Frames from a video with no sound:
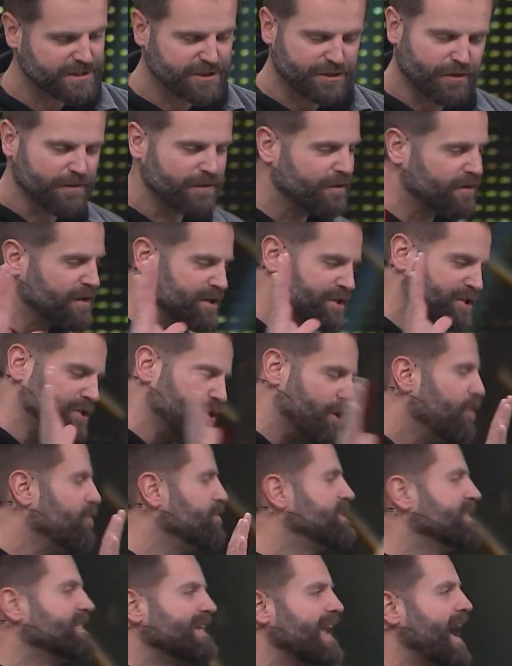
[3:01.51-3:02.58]
So there is
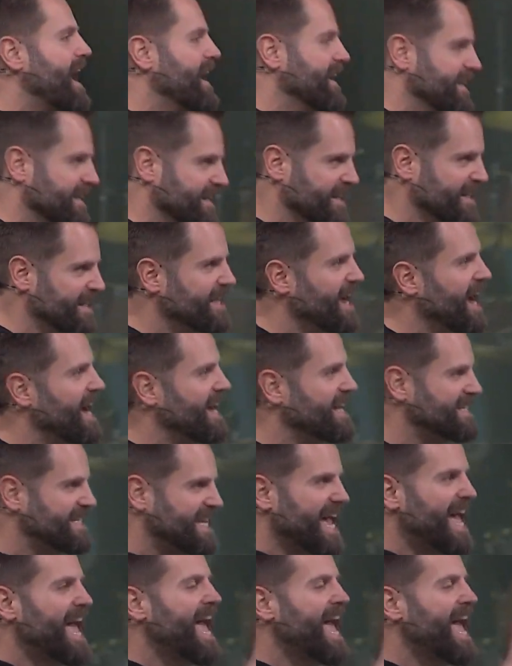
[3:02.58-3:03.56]
no denying God's